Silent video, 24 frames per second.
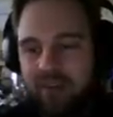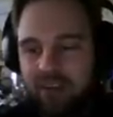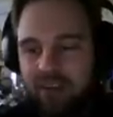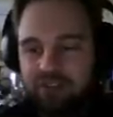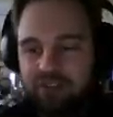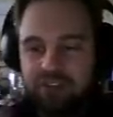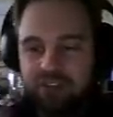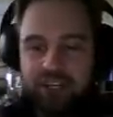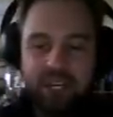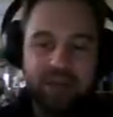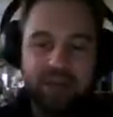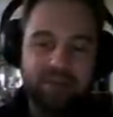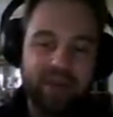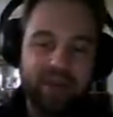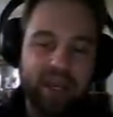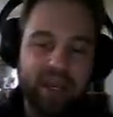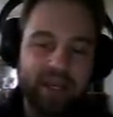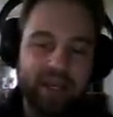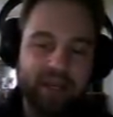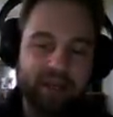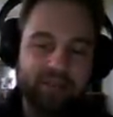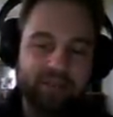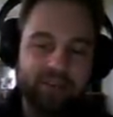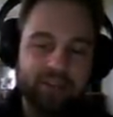major
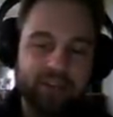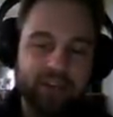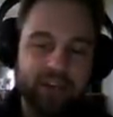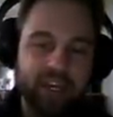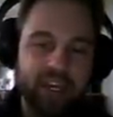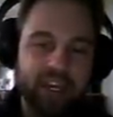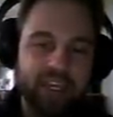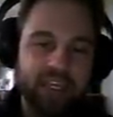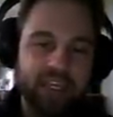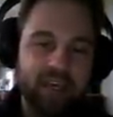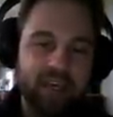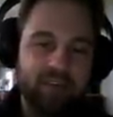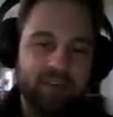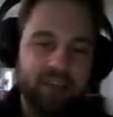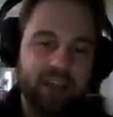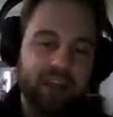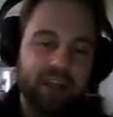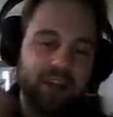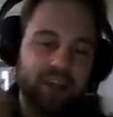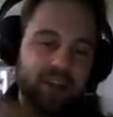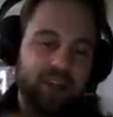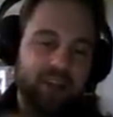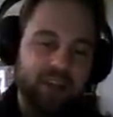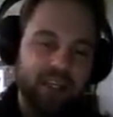campaign level, give a
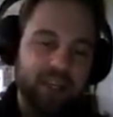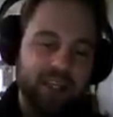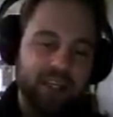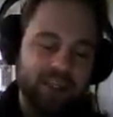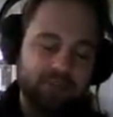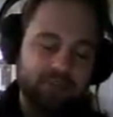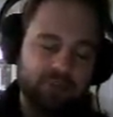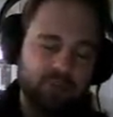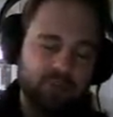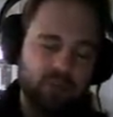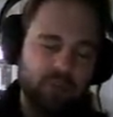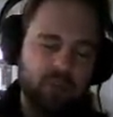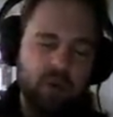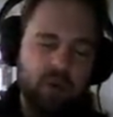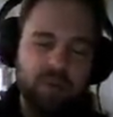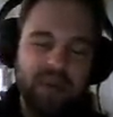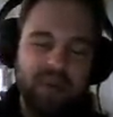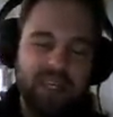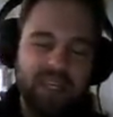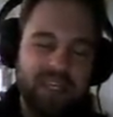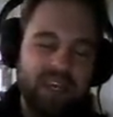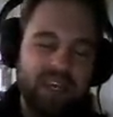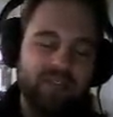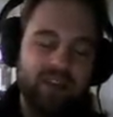little, would
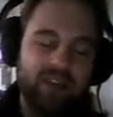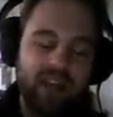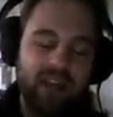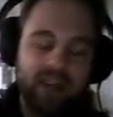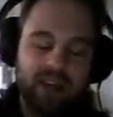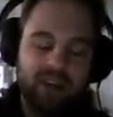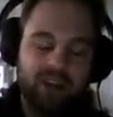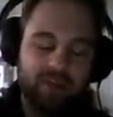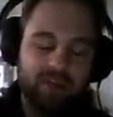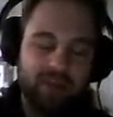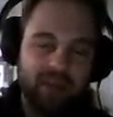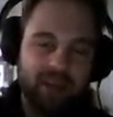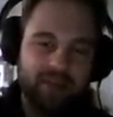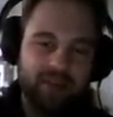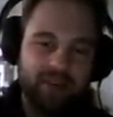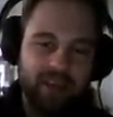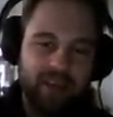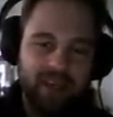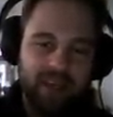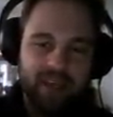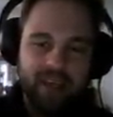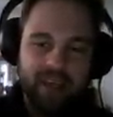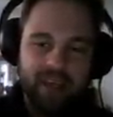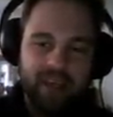be given a little bit of
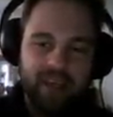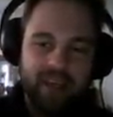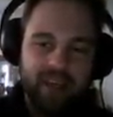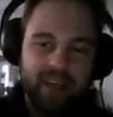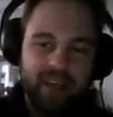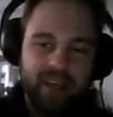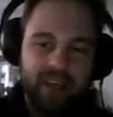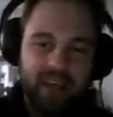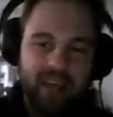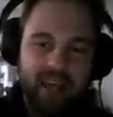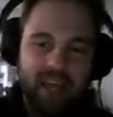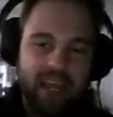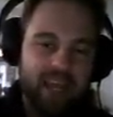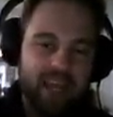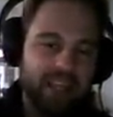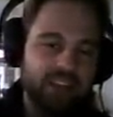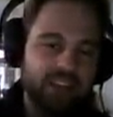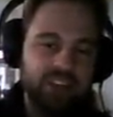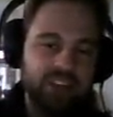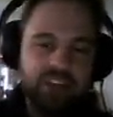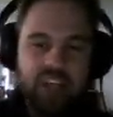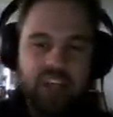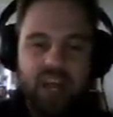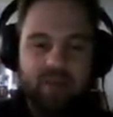a
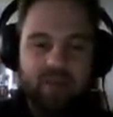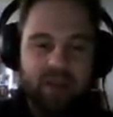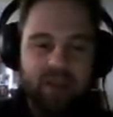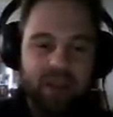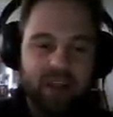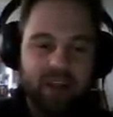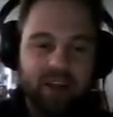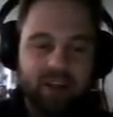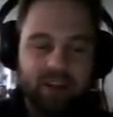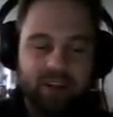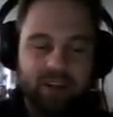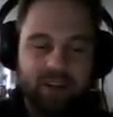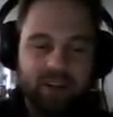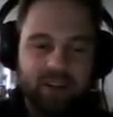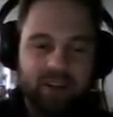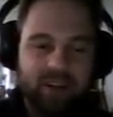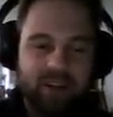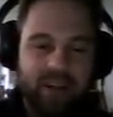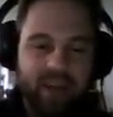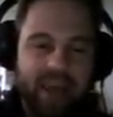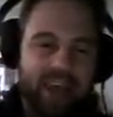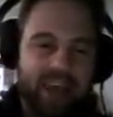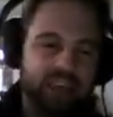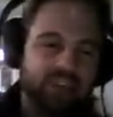hidden gem, a little
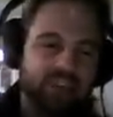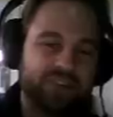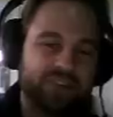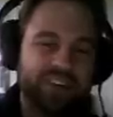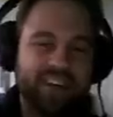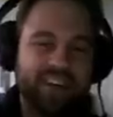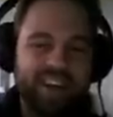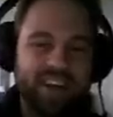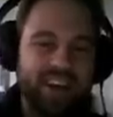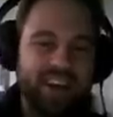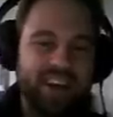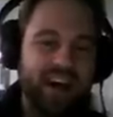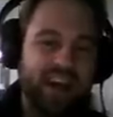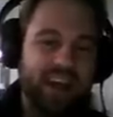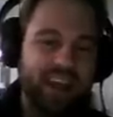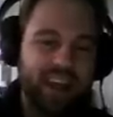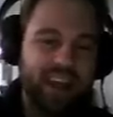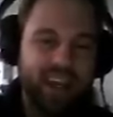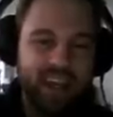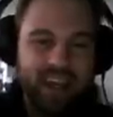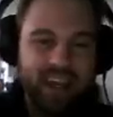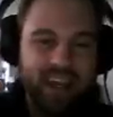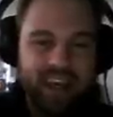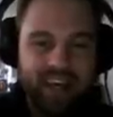extra
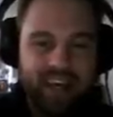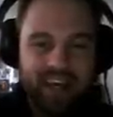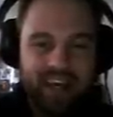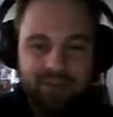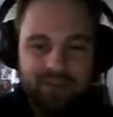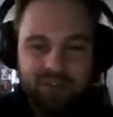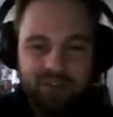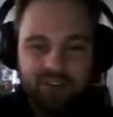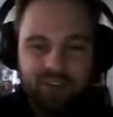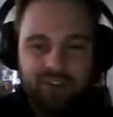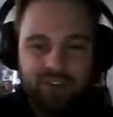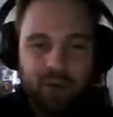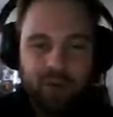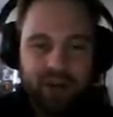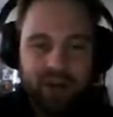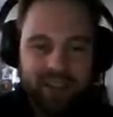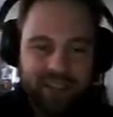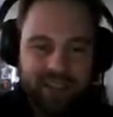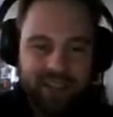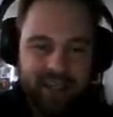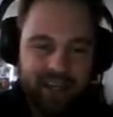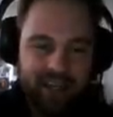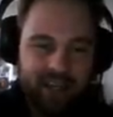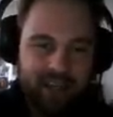nugget of
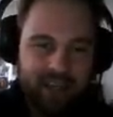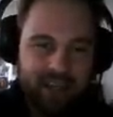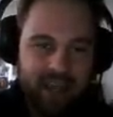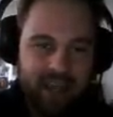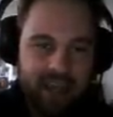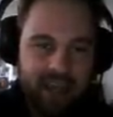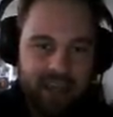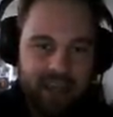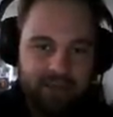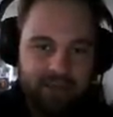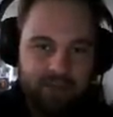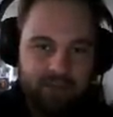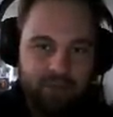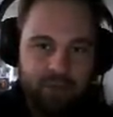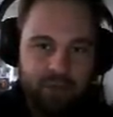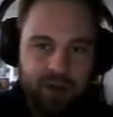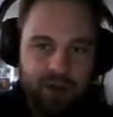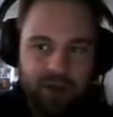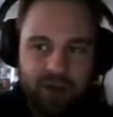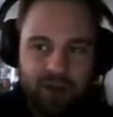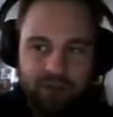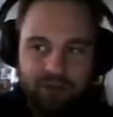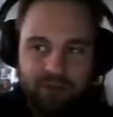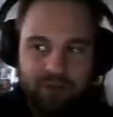storytelling that
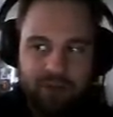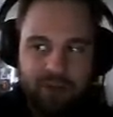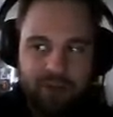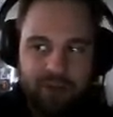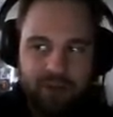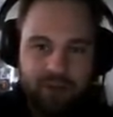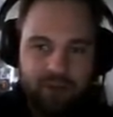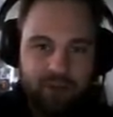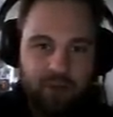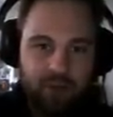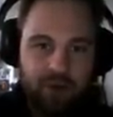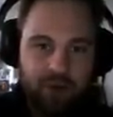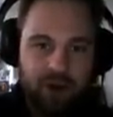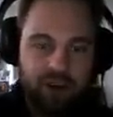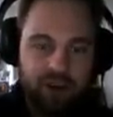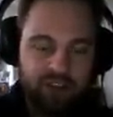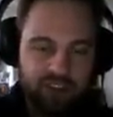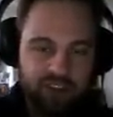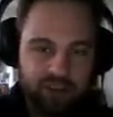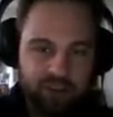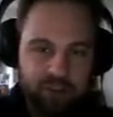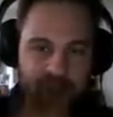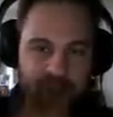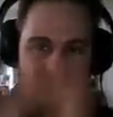would furthermore
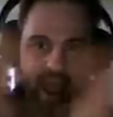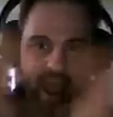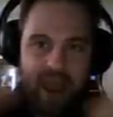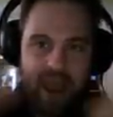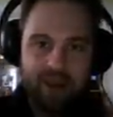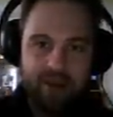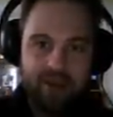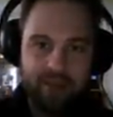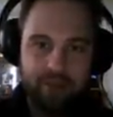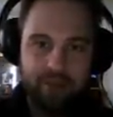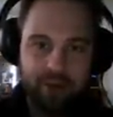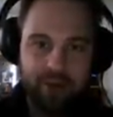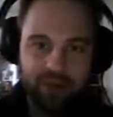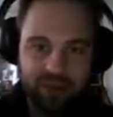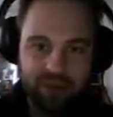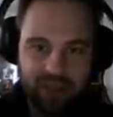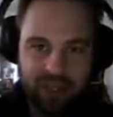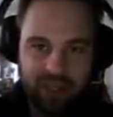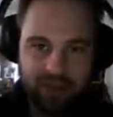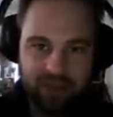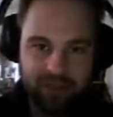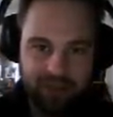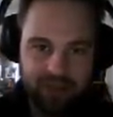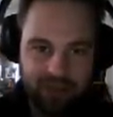expand on the
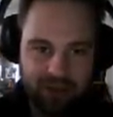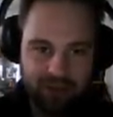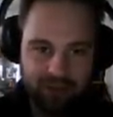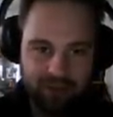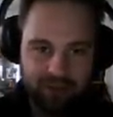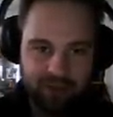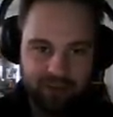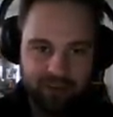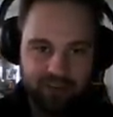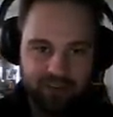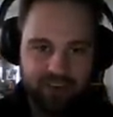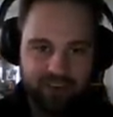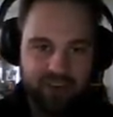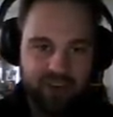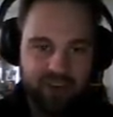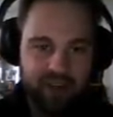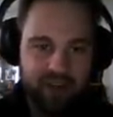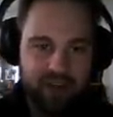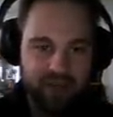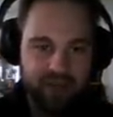Resident Evil universe.